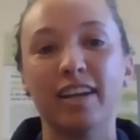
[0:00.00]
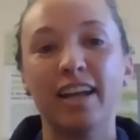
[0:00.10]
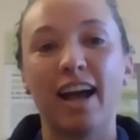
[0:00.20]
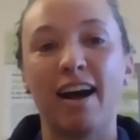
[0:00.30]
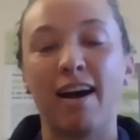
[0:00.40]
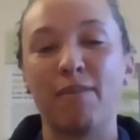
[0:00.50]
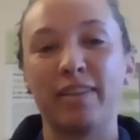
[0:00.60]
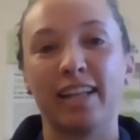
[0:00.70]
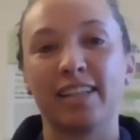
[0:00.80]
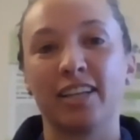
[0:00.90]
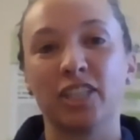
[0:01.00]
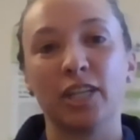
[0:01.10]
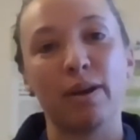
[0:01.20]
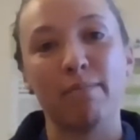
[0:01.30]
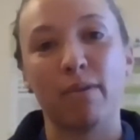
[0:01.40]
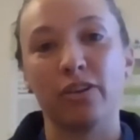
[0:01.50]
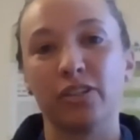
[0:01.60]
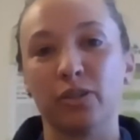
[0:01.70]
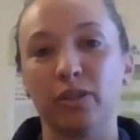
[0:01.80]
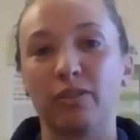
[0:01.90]
And that's actually when most
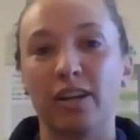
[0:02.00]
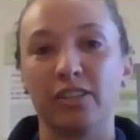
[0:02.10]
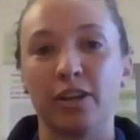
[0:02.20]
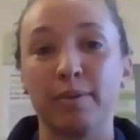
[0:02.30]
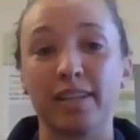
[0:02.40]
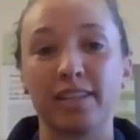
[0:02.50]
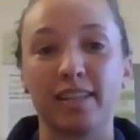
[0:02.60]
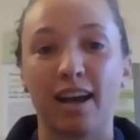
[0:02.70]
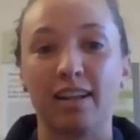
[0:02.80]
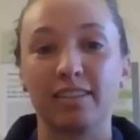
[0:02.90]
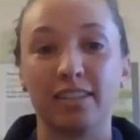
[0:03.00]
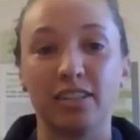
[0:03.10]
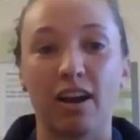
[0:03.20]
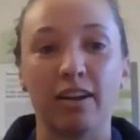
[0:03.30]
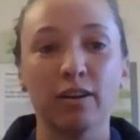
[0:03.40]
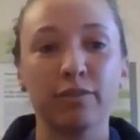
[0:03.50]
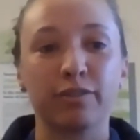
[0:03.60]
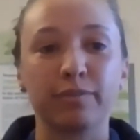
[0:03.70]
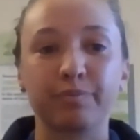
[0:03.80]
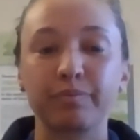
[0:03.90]
soil rhizobia start to die off.
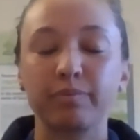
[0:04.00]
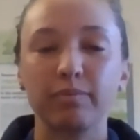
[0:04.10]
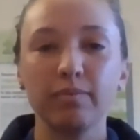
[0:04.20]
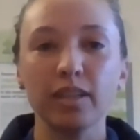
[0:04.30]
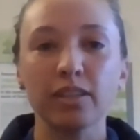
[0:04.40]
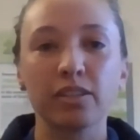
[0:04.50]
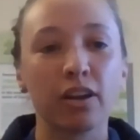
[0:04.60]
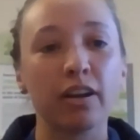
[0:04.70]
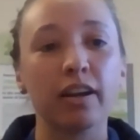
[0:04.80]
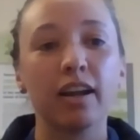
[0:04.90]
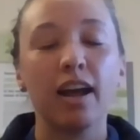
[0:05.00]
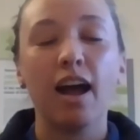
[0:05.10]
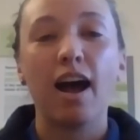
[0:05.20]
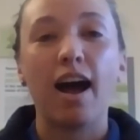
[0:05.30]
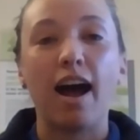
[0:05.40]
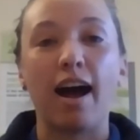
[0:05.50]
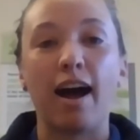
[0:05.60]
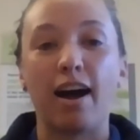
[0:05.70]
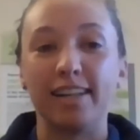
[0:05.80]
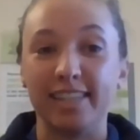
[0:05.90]
So
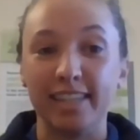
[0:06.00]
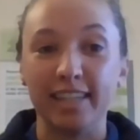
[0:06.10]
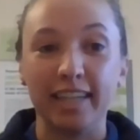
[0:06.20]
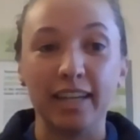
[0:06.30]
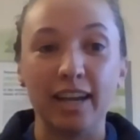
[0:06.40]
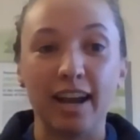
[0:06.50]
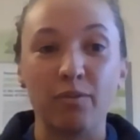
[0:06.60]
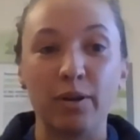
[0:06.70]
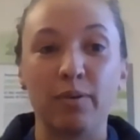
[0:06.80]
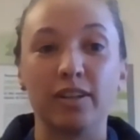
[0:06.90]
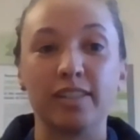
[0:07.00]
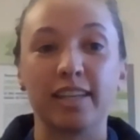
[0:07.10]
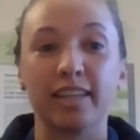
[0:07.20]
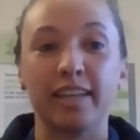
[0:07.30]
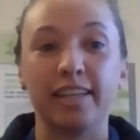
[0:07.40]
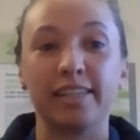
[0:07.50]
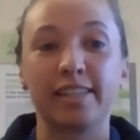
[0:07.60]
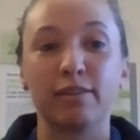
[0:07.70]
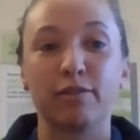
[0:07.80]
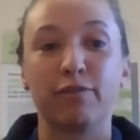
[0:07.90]
ideally, we want at
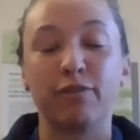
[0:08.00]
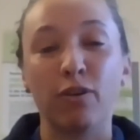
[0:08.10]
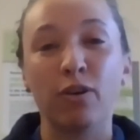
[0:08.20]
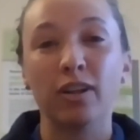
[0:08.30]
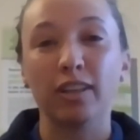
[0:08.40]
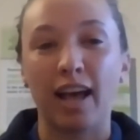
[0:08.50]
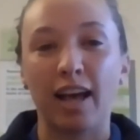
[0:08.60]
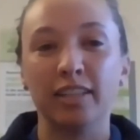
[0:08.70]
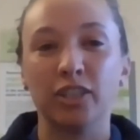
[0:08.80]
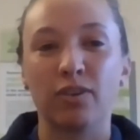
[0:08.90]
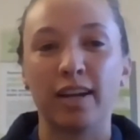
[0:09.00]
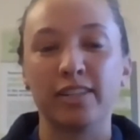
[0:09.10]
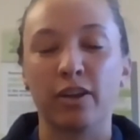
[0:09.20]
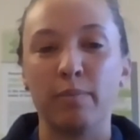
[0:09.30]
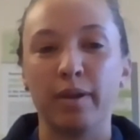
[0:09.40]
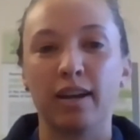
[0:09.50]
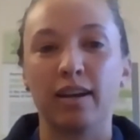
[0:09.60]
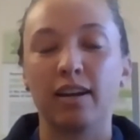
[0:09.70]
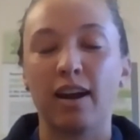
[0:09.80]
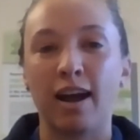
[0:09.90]
least 4 large
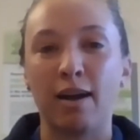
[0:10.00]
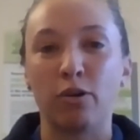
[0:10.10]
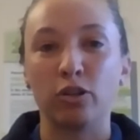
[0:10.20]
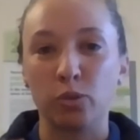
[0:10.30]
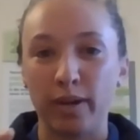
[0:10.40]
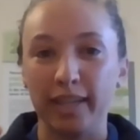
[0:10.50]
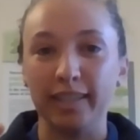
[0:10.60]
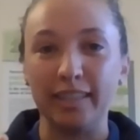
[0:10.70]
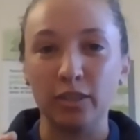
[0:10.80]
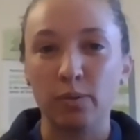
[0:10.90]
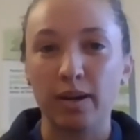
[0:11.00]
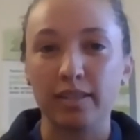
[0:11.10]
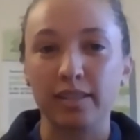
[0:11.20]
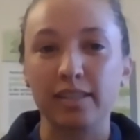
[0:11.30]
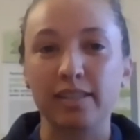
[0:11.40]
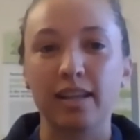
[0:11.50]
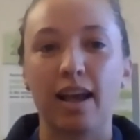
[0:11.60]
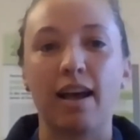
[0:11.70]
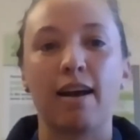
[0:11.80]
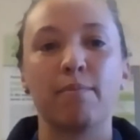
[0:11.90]
rhizobia or 20 little ones
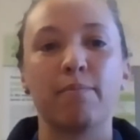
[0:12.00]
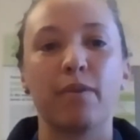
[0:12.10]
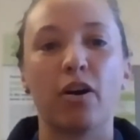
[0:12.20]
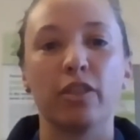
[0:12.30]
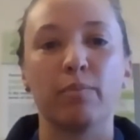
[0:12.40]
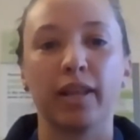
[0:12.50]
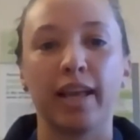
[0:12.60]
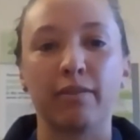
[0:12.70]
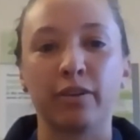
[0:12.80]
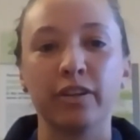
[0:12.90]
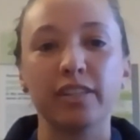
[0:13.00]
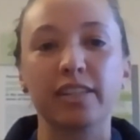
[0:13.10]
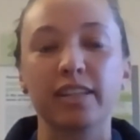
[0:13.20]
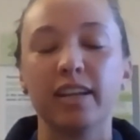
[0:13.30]
on the plant roots.